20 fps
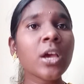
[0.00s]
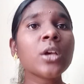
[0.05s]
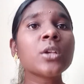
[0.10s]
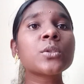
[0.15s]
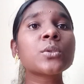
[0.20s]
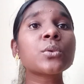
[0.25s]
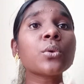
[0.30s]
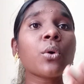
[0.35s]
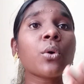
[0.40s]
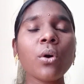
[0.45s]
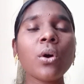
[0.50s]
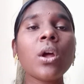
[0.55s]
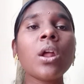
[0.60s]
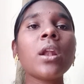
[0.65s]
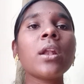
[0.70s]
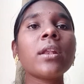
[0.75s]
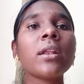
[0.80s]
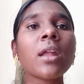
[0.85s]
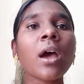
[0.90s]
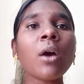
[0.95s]
So
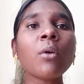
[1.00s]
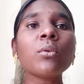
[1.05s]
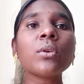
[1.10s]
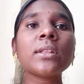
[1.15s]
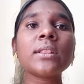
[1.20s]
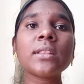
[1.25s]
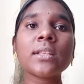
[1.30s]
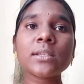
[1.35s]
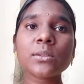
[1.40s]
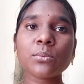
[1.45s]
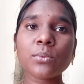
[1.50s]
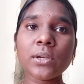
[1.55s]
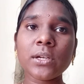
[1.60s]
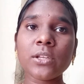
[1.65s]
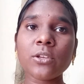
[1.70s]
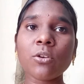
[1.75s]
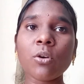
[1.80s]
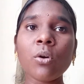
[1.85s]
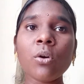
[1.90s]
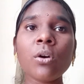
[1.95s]
now in this
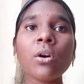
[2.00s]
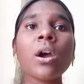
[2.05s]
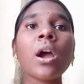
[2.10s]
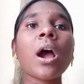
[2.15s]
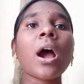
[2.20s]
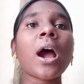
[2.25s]
video